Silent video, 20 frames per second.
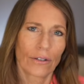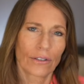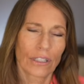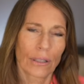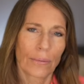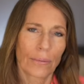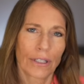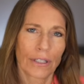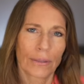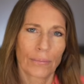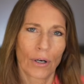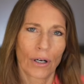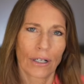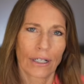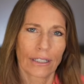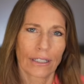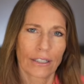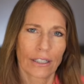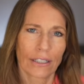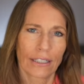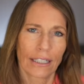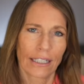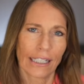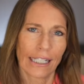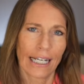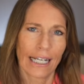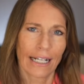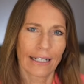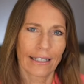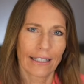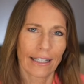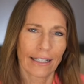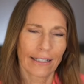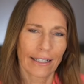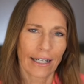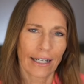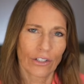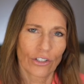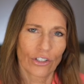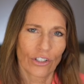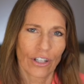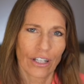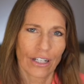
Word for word: some of these markets just didn't get the attention.